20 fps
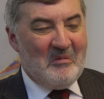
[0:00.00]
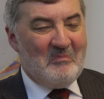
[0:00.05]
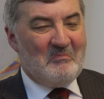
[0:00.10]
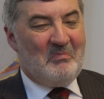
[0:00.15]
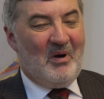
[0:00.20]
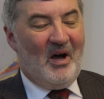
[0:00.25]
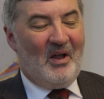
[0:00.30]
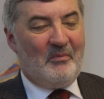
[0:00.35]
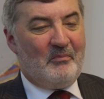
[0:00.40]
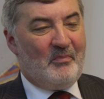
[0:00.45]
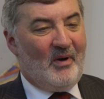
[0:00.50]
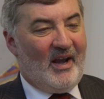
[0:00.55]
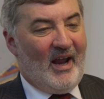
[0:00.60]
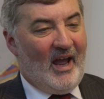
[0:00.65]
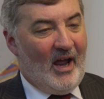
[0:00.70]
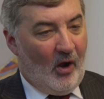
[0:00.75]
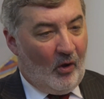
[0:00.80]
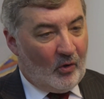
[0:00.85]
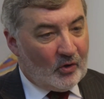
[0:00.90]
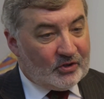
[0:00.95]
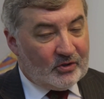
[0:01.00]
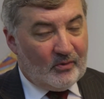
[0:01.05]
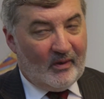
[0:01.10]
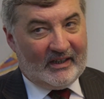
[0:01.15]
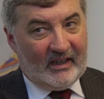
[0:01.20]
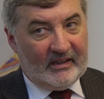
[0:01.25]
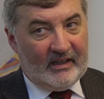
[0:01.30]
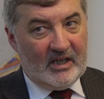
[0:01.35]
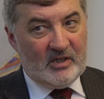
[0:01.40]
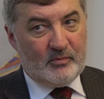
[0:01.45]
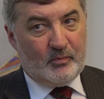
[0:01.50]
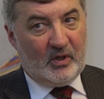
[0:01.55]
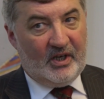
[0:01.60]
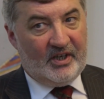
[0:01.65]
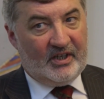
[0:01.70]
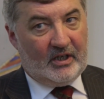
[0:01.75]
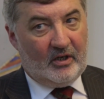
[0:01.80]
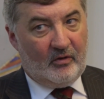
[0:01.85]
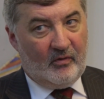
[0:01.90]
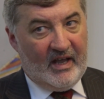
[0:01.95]
but I also recognise
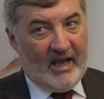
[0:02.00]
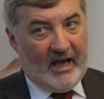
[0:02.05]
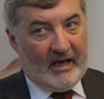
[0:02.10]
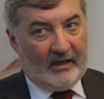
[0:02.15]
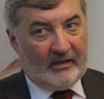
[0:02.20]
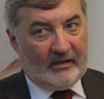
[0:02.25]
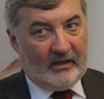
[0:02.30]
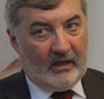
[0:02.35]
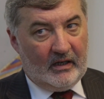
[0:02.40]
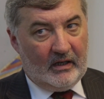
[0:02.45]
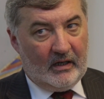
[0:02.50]
political reality.